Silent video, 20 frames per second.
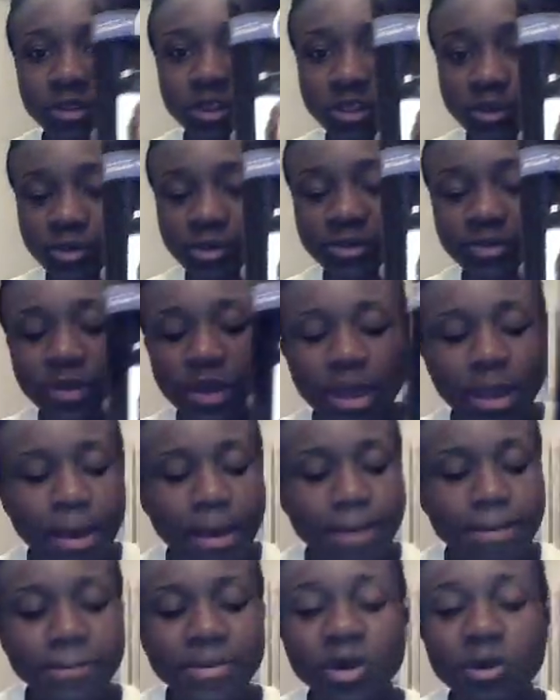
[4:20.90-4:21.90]
This one.
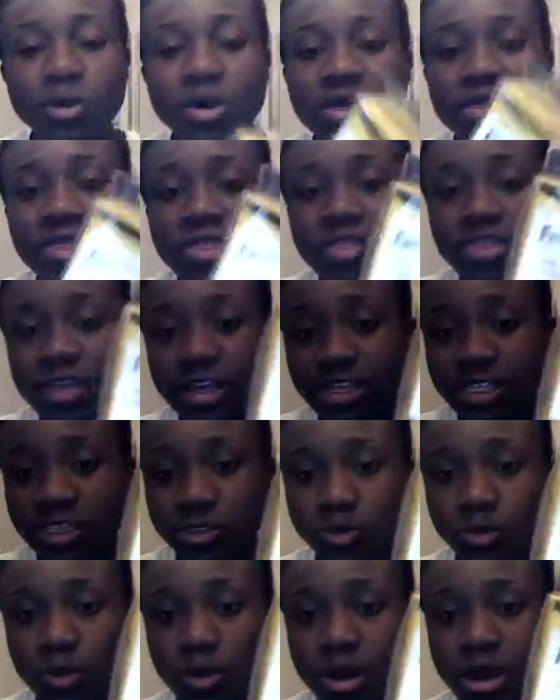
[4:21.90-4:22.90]
But with
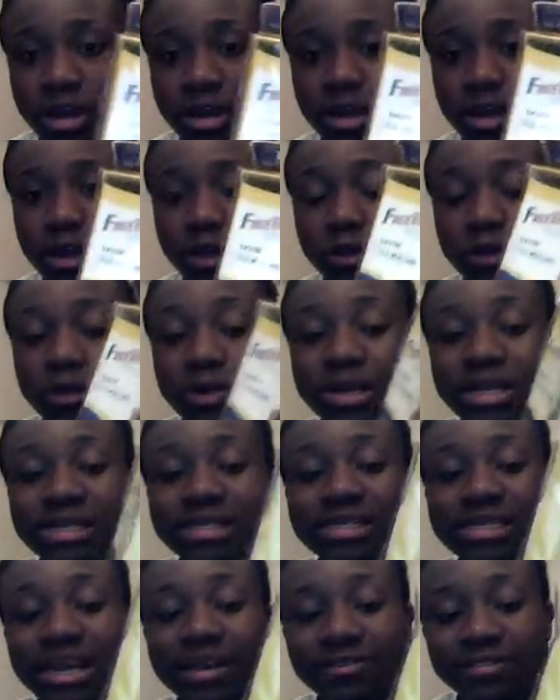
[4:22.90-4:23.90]
this one, you
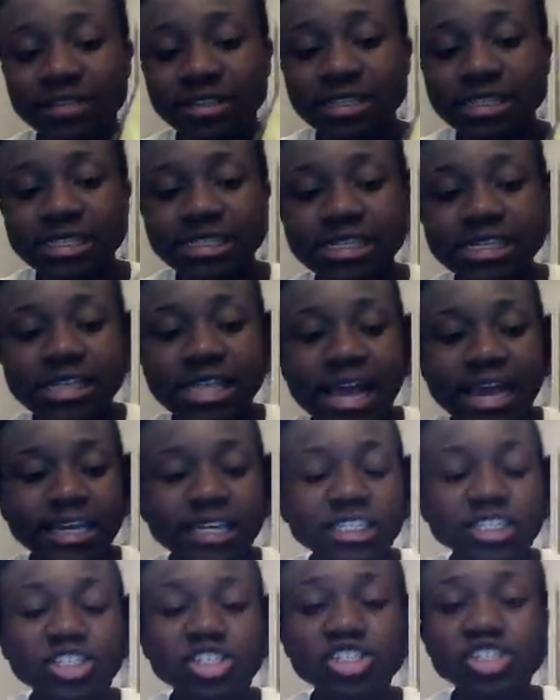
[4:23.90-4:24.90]
can definitely see
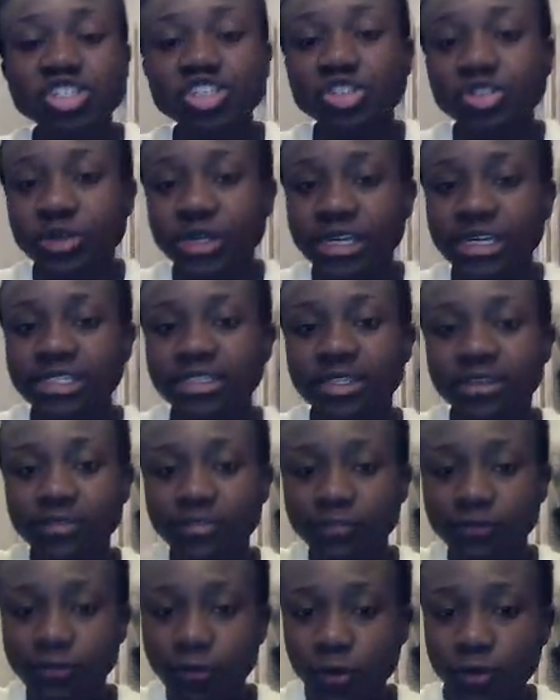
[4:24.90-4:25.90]
like a streak, the
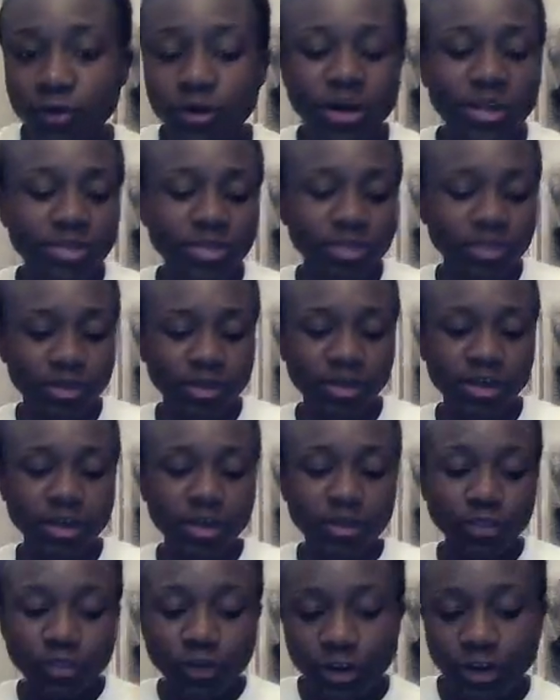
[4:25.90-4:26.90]
4 and the
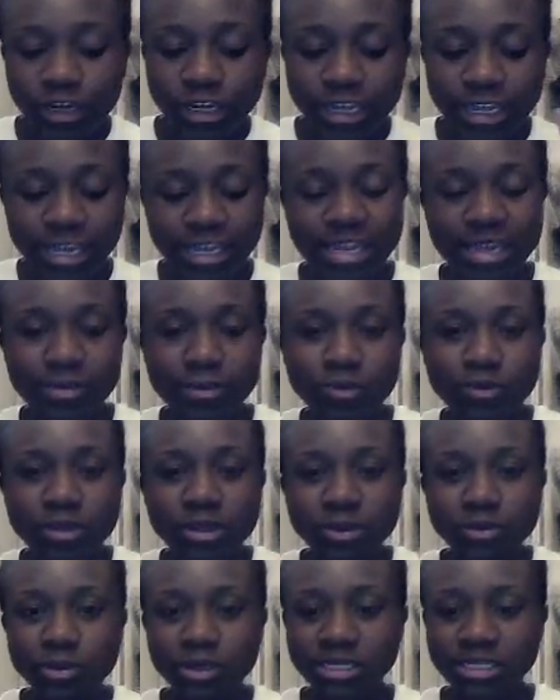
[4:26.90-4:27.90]
30, and it
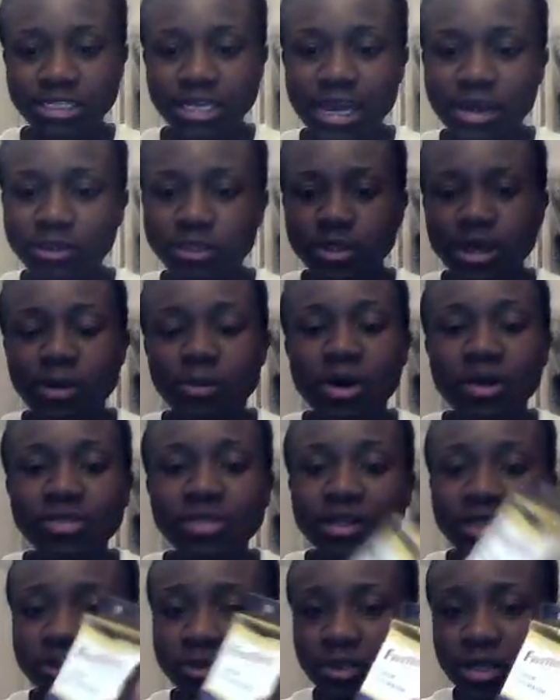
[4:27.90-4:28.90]
really brings it out. So I want
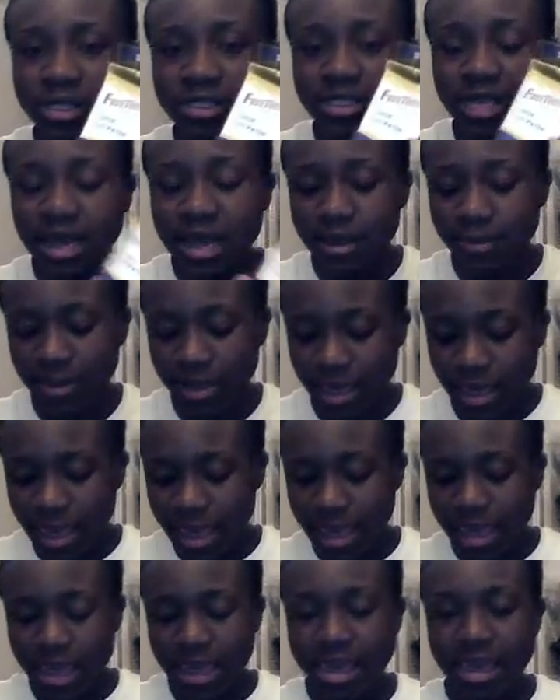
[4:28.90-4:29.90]
this one on top,
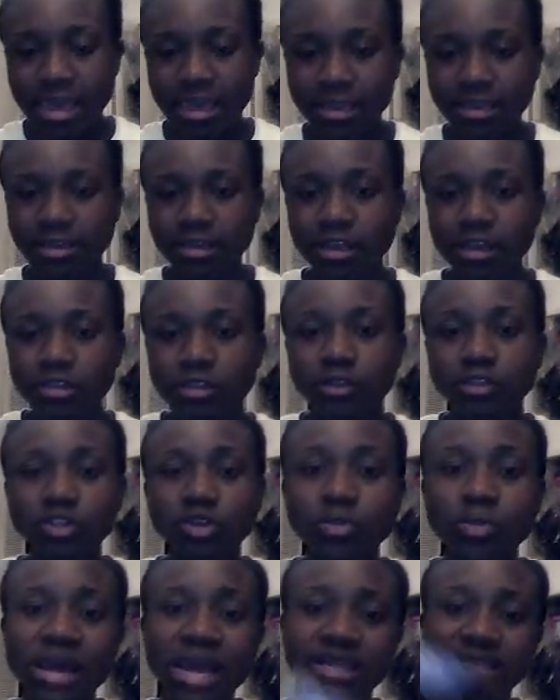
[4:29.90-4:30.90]
and the
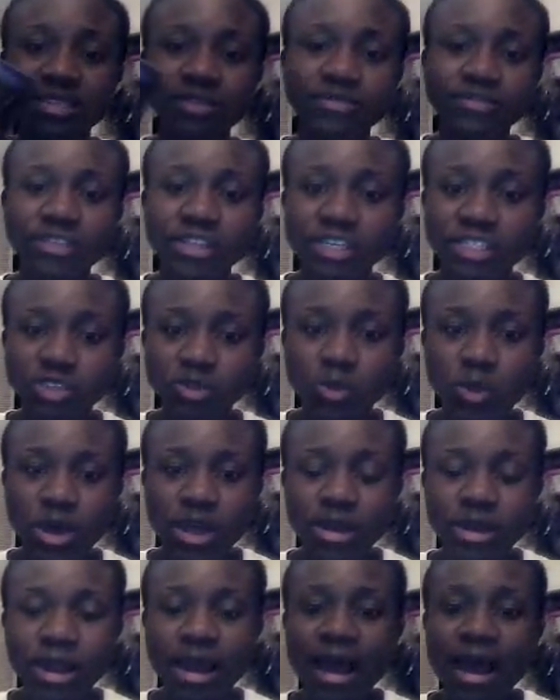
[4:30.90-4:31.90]
2 packs of this
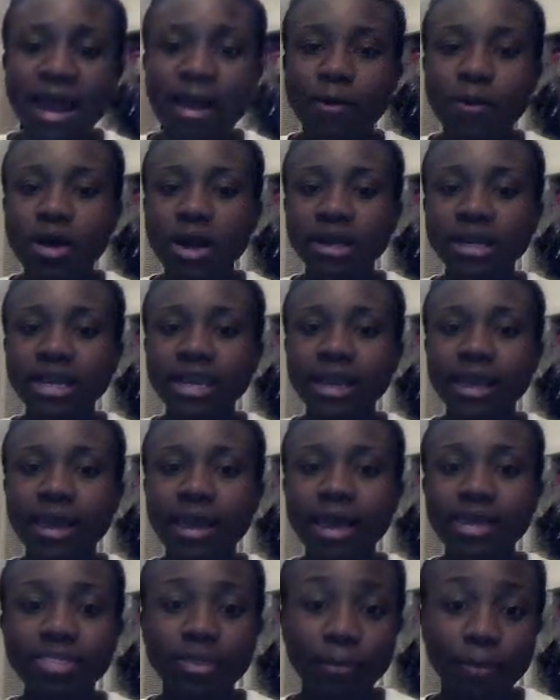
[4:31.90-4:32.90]
one, I want it
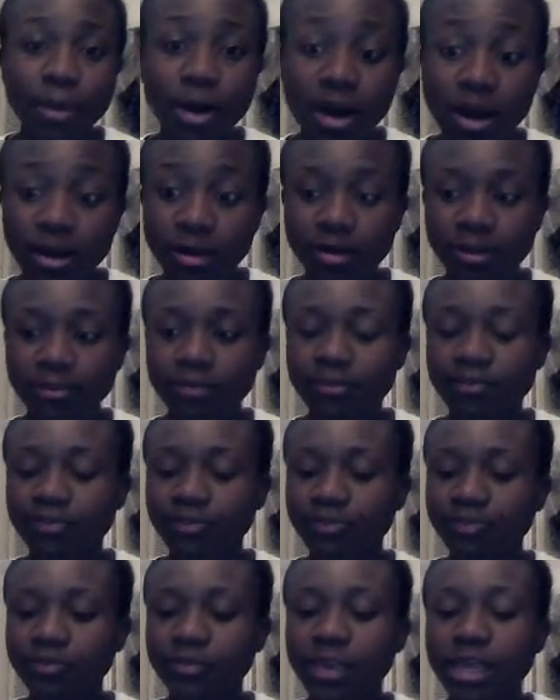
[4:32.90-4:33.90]
at the bottom.
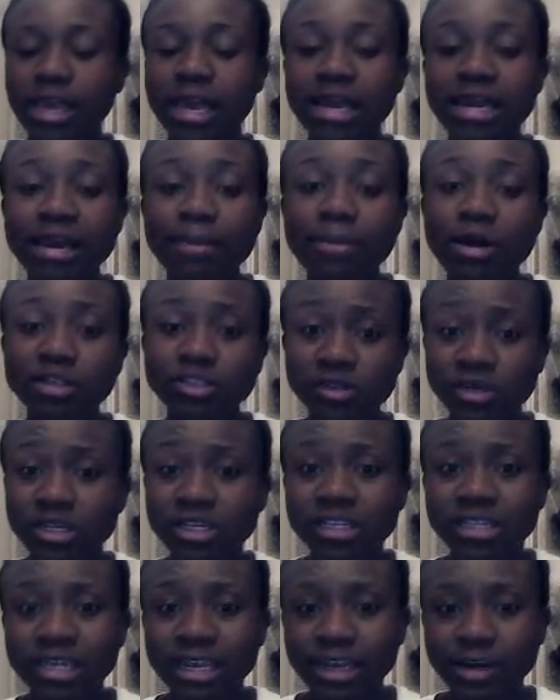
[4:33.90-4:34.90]
And I'm also
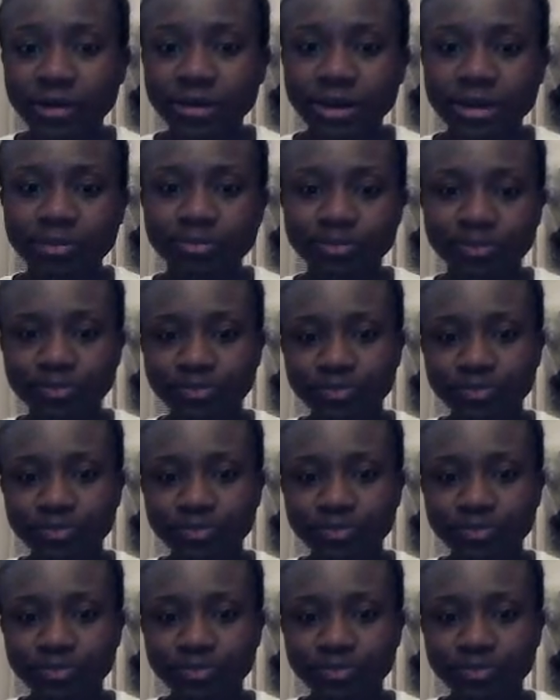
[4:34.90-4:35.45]
going to layer it.